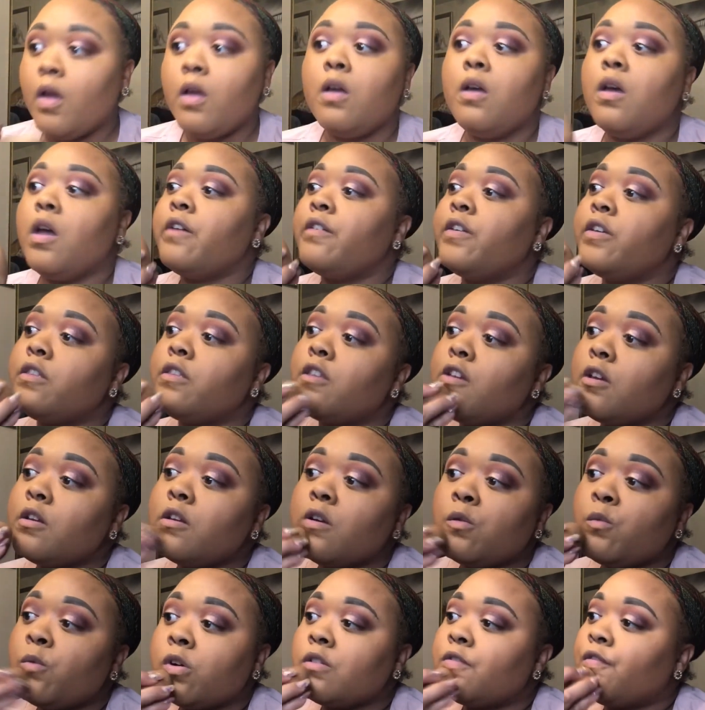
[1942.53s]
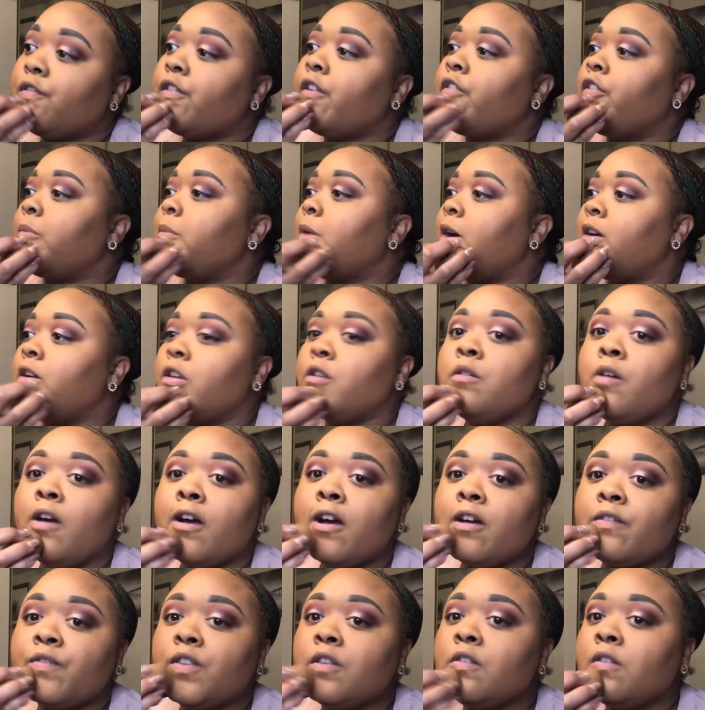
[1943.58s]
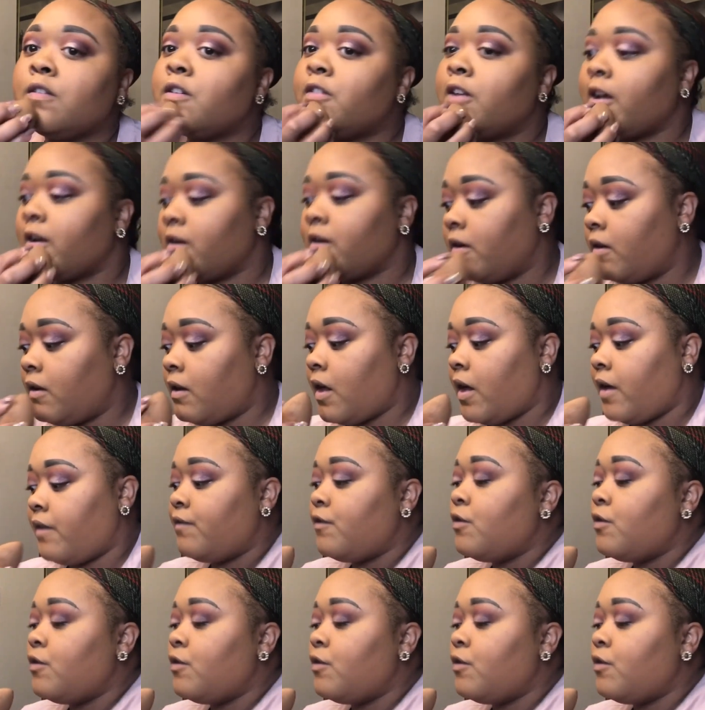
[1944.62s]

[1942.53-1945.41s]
Everything don't work for everybody. You have to learn that in life.